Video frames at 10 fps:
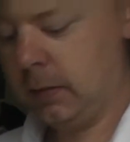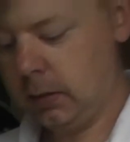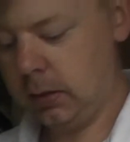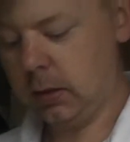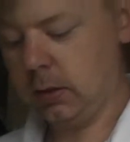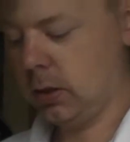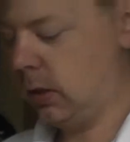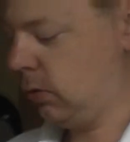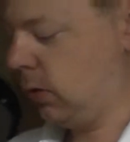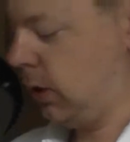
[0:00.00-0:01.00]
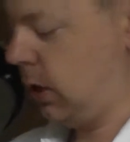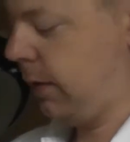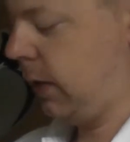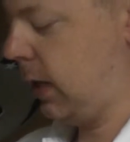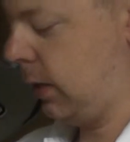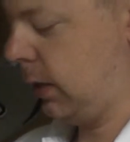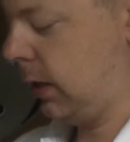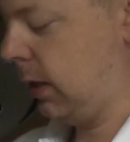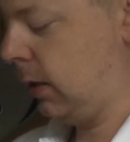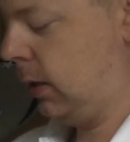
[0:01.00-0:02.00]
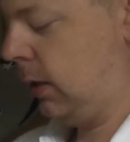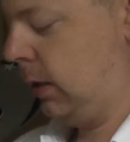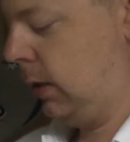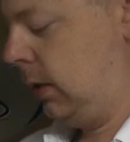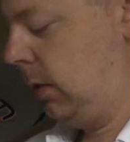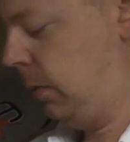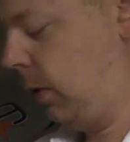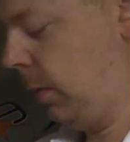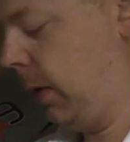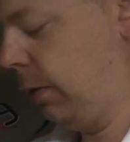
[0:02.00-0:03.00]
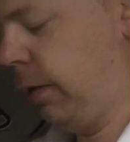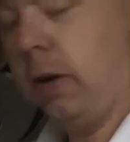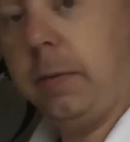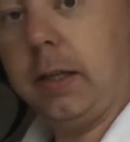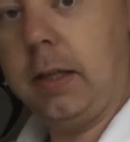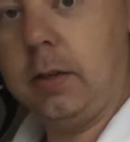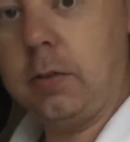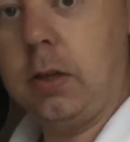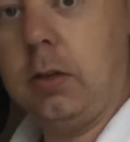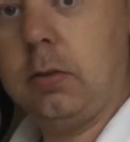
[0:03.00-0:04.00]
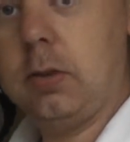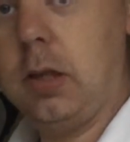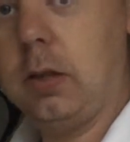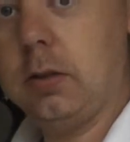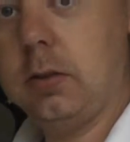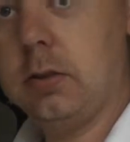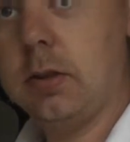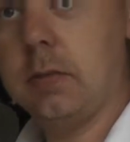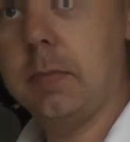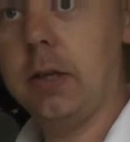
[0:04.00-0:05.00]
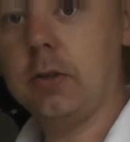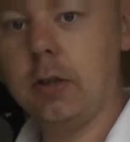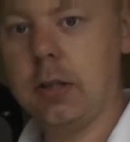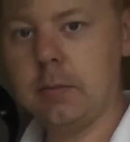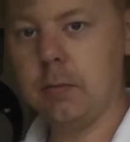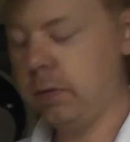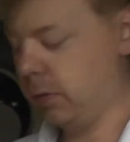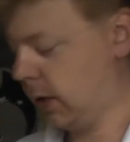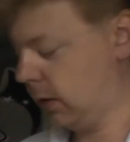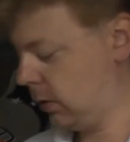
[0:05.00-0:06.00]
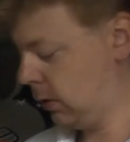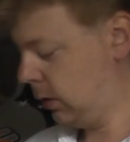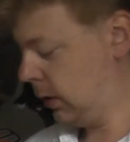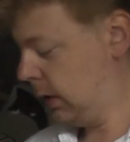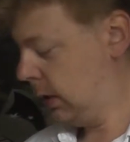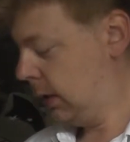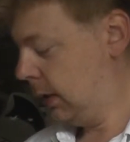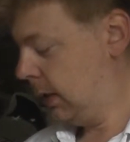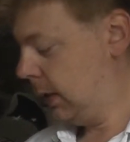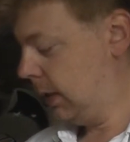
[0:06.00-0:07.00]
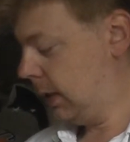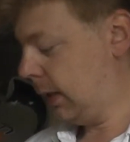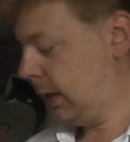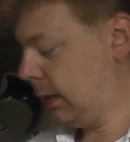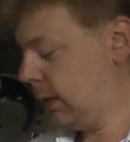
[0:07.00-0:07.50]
You can just literally shove it down in there, put a bit of foam in there as well to just make sure it doesn't move around, and